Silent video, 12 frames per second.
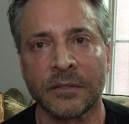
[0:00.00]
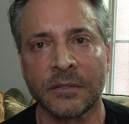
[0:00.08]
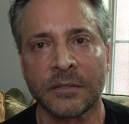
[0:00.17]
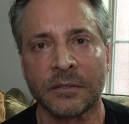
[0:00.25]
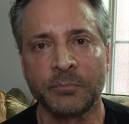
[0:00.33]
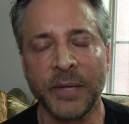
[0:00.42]

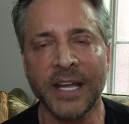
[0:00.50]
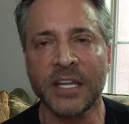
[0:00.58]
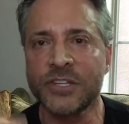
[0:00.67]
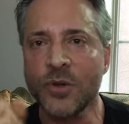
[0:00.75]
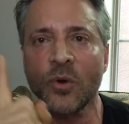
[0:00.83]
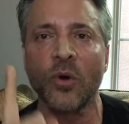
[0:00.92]
Pick your
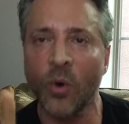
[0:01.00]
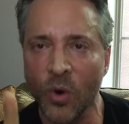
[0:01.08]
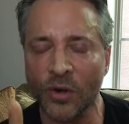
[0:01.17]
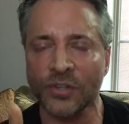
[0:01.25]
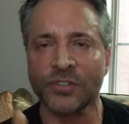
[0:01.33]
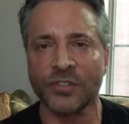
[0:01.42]

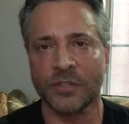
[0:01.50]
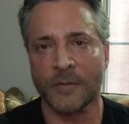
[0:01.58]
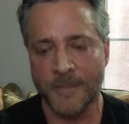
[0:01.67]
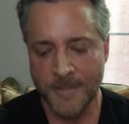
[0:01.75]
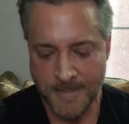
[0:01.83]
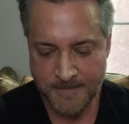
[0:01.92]
horse.
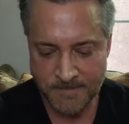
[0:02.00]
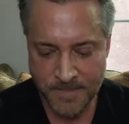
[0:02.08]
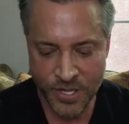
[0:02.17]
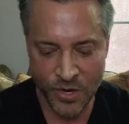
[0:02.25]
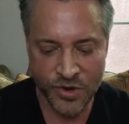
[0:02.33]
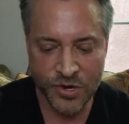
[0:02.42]
Do
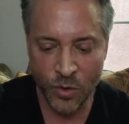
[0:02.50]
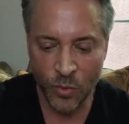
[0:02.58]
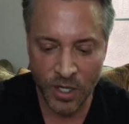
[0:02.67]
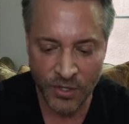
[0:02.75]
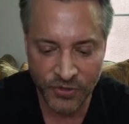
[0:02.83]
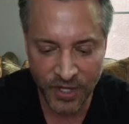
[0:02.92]
your one
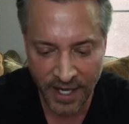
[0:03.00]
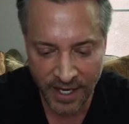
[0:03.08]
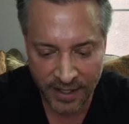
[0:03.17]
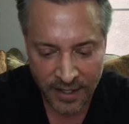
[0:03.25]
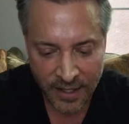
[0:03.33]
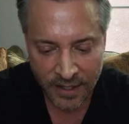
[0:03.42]
thing.
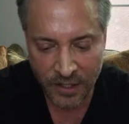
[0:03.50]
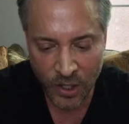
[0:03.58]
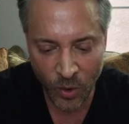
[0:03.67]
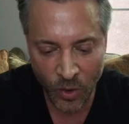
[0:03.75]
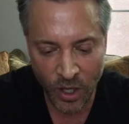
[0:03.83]
Go all